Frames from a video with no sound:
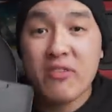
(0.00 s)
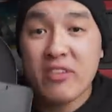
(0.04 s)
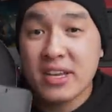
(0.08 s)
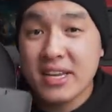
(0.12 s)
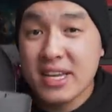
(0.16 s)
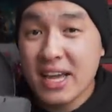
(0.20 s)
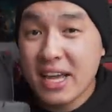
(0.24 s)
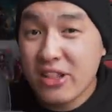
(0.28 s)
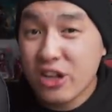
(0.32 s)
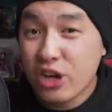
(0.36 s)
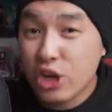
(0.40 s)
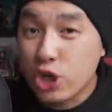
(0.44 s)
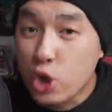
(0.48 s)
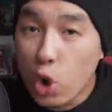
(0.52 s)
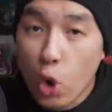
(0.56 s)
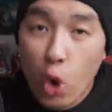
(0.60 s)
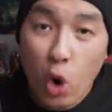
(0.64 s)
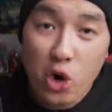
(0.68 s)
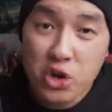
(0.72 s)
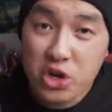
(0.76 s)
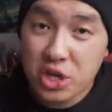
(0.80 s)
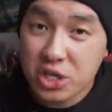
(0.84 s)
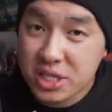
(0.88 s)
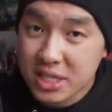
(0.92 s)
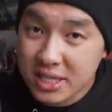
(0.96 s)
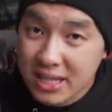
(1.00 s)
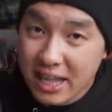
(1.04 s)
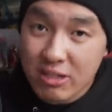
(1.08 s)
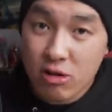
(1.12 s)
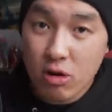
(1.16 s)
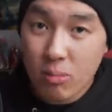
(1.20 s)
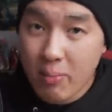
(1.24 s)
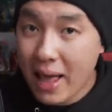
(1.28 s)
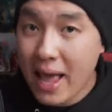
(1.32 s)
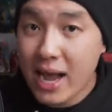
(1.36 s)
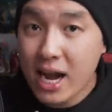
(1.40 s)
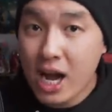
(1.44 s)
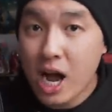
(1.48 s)
of another gorgeous leather
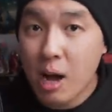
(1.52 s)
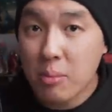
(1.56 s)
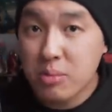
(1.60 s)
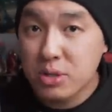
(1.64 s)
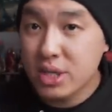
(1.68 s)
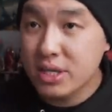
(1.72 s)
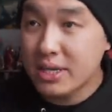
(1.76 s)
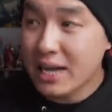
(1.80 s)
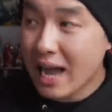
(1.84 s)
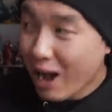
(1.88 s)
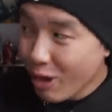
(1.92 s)
bag option